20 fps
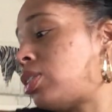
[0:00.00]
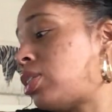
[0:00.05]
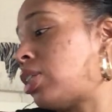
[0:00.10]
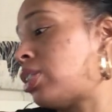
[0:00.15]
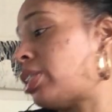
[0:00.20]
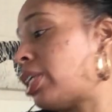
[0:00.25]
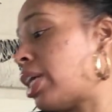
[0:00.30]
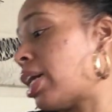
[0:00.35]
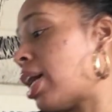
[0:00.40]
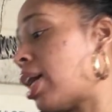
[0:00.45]

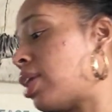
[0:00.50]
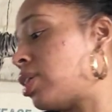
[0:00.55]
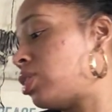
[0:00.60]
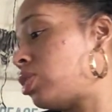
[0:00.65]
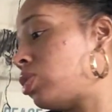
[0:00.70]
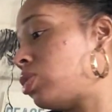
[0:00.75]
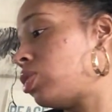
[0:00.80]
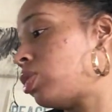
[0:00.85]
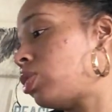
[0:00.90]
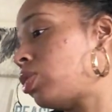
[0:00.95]
Sunshine Goddess
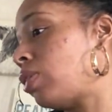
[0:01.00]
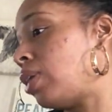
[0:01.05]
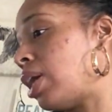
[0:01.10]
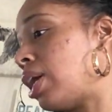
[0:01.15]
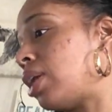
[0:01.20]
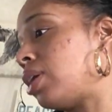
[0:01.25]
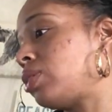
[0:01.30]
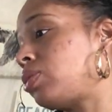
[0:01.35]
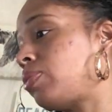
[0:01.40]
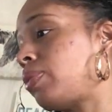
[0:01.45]
333.
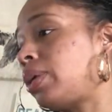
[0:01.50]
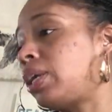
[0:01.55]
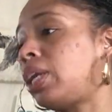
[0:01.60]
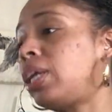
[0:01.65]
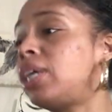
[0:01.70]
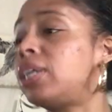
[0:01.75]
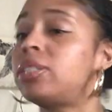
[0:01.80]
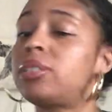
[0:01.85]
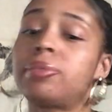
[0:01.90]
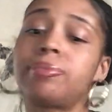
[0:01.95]
It is what it
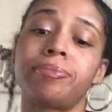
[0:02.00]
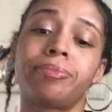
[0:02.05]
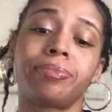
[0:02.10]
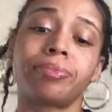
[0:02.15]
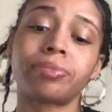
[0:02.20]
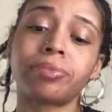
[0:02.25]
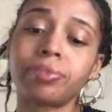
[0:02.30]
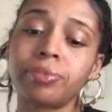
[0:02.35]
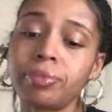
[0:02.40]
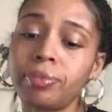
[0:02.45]
is.
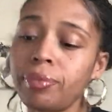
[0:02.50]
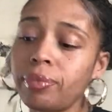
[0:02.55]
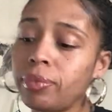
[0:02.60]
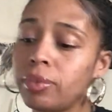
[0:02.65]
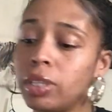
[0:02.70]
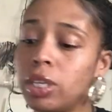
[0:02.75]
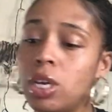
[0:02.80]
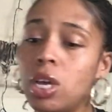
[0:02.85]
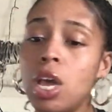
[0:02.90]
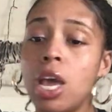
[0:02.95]

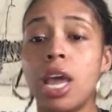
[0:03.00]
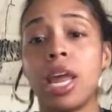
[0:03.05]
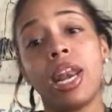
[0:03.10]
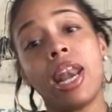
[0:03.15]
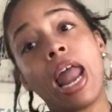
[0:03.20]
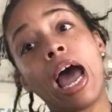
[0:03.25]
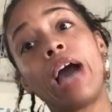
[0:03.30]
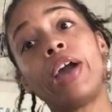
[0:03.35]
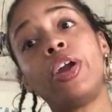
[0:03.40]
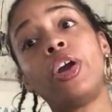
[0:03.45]

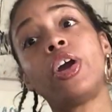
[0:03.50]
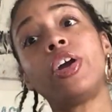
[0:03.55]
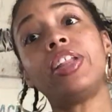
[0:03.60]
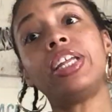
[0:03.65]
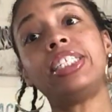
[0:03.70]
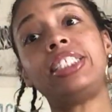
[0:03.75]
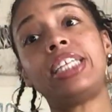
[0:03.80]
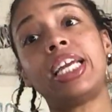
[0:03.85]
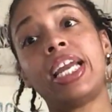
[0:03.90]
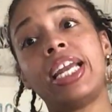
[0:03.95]
Now you're
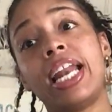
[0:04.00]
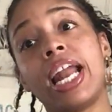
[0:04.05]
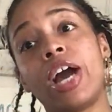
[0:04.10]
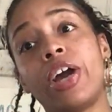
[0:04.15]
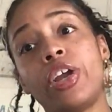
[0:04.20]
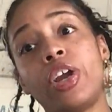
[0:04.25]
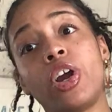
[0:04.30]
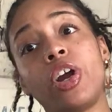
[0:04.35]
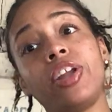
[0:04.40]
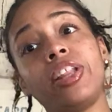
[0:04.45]
the
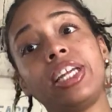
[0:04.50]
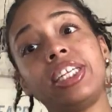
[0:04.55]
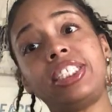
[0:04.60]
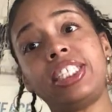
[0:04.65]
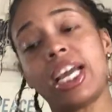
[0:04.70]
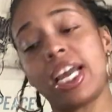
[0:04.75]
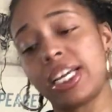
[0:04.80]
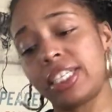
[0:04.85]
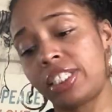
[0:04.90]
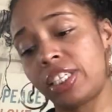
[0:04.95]

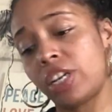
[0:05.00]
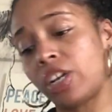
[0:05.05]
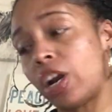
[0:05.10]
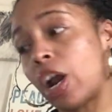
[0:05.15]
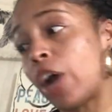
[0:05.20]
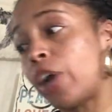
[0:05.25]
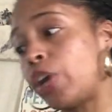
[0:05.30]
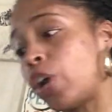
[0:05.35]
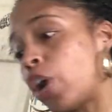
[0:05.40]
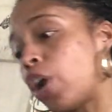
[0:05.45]
chaser.
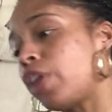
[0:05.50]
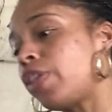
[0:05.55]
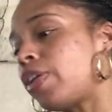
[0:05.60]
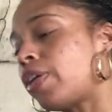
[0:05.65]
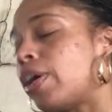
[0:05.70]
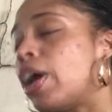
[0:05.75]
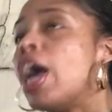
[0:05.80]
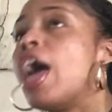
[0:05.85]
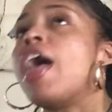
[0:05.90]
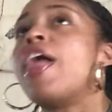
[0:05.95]
Now you're
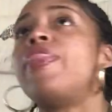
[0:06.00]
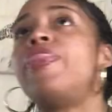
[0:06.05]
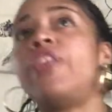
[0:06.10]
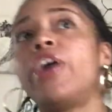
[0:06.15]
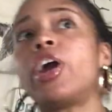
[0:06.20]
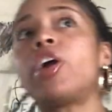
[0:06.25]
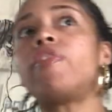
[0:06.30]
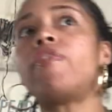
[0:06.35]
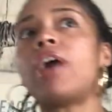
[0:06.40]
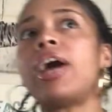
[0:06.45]
the,
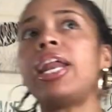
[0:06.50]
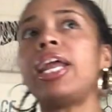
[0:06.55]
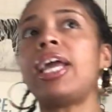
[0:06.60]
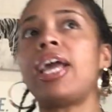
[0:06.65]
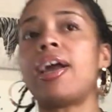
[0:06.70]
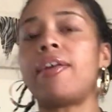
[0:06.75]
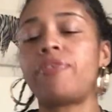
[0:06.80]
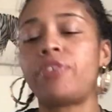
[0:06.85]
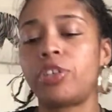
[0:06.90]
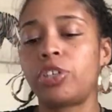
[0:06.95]
they're running
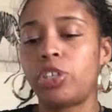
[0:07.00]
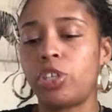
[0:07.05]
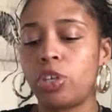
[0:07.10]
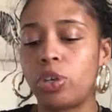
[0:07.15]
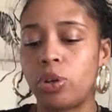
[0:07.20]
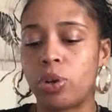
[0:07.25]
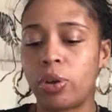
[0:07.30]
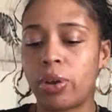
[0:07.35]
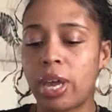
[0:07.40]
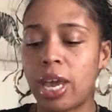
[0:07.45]
after
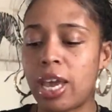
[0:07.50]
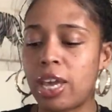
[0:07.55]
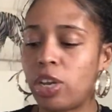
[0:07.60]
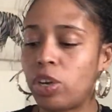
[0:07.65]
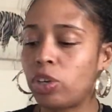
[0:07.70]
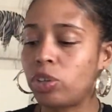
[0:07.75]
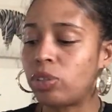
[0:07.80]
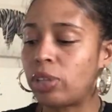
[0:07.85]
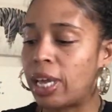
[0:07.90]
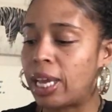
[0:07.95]
you, okay?
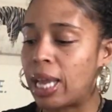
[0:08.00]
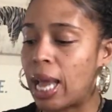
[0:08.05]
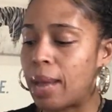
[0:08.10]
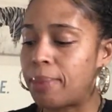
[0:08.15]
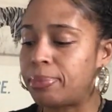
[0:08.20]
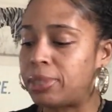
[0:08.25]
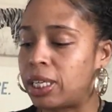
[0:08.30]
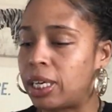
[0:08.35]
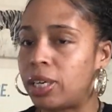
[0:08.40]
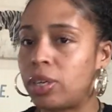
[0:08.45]
You're like,
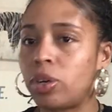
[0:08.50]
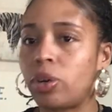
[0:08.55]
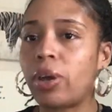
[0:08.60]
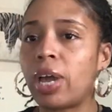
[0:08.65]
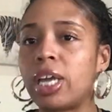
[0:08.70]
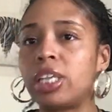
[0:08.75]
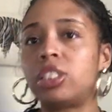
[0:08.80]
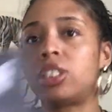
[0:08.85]
I'm done, okay?